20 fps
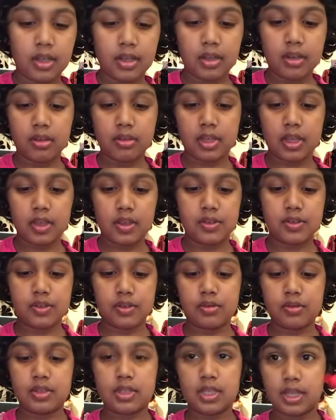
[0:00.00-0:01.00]
okay
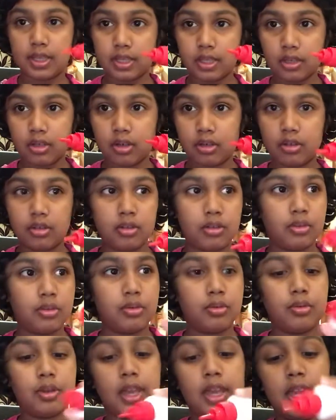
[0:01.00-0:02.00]
so take your
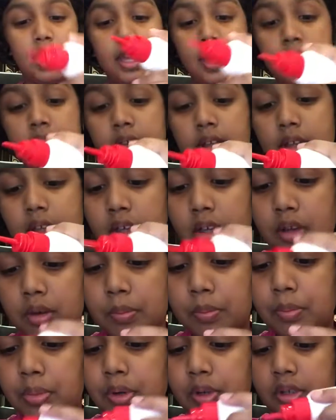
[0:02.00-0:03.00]
glue and
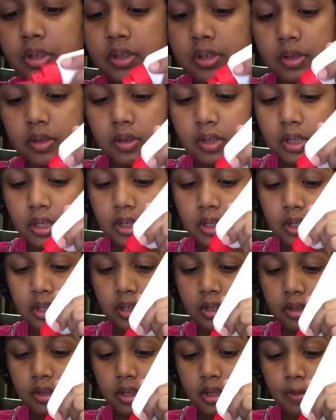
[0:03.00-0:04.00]
put it
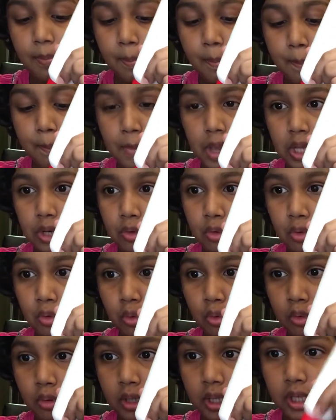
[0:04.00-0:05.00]
in the
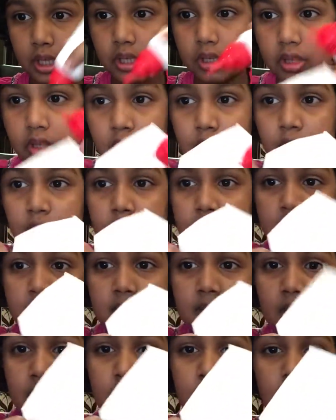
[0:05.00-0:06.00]
middle like you can
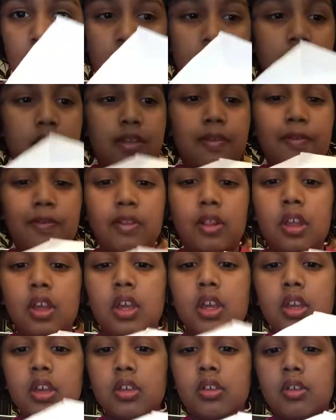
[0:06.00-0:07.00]
see any
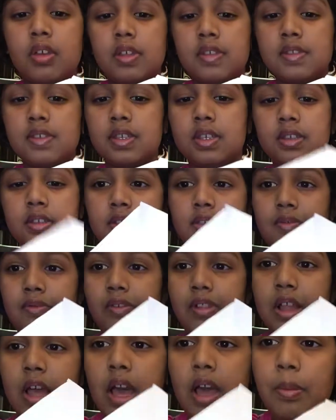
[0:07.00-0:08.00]
you can see this
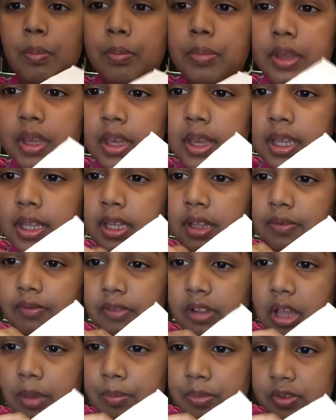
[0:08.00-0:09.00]
flap. Any
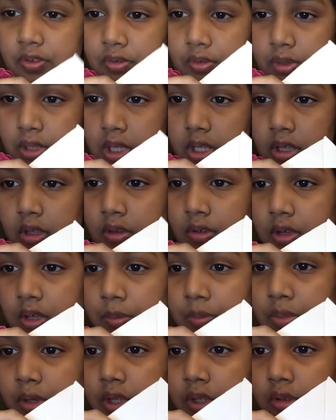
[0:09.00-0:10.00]
flap is okay. You can
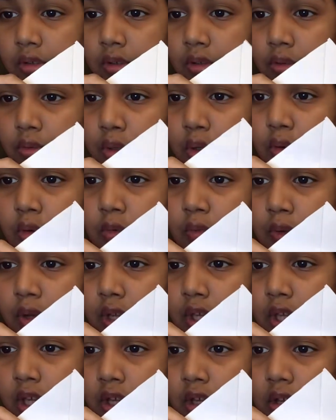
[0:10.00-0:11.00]
put glue over
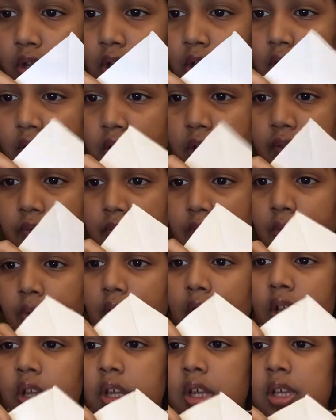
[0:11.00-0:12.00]
here if you want.
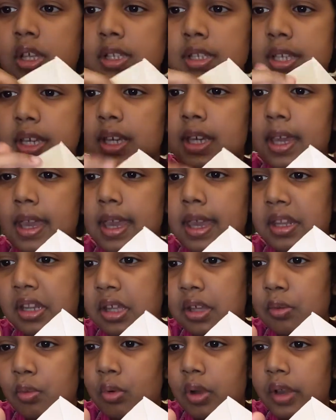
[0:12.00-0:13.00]
Take
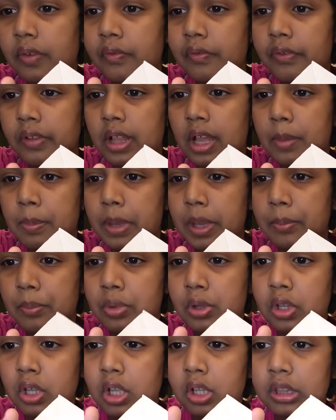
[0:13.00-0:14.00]
any one flap and
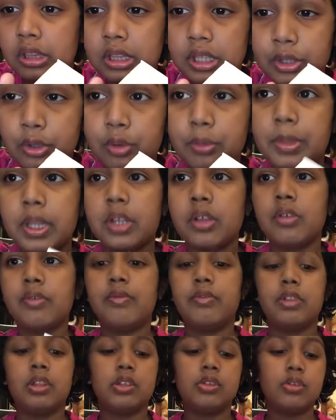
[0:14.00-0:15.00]
put a little bit of
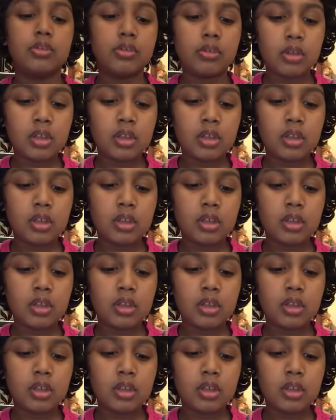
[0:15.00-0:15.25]
glue.